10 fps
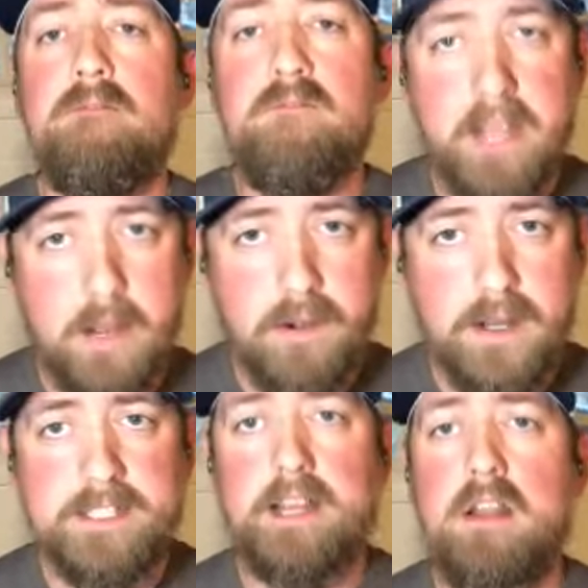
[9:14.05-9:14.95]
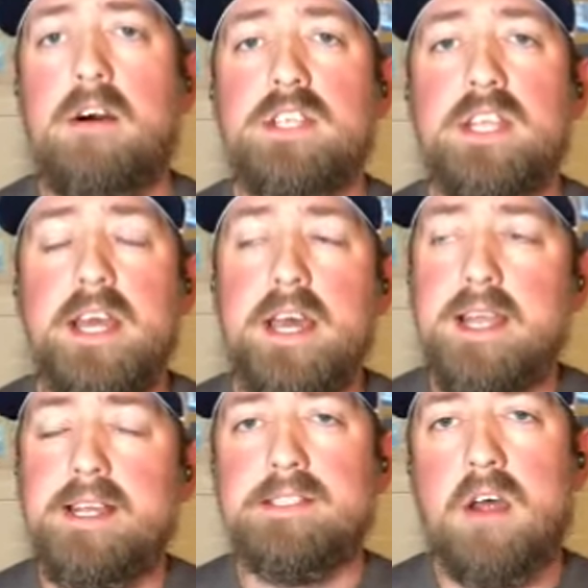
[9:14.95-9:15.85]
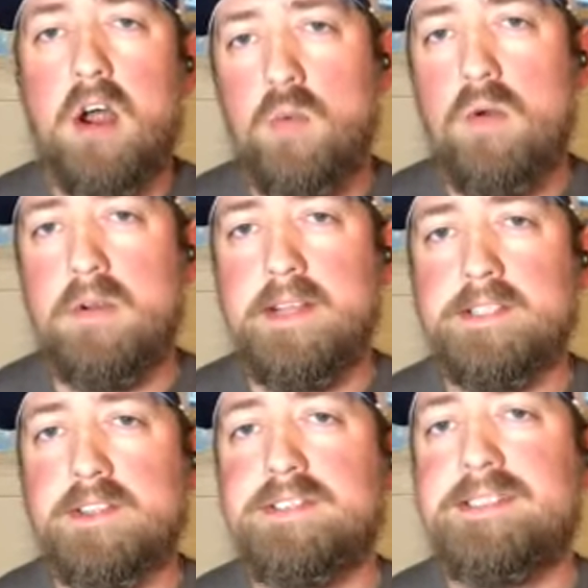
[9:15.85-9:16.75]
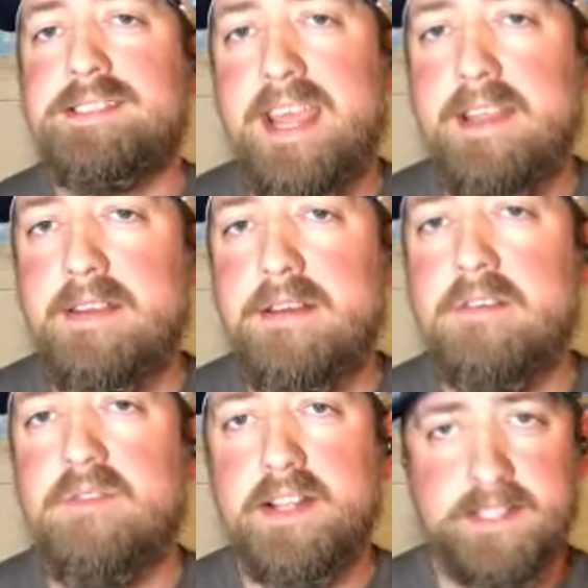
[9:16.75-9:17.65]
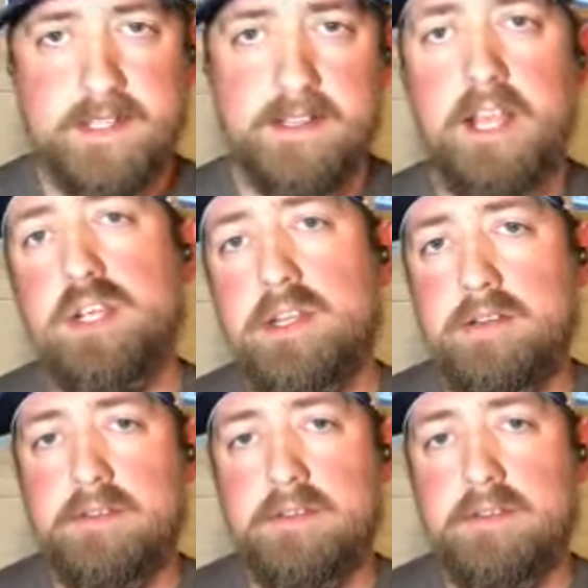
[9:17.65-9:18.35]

Viega Press technology, is our warranties are date of installation.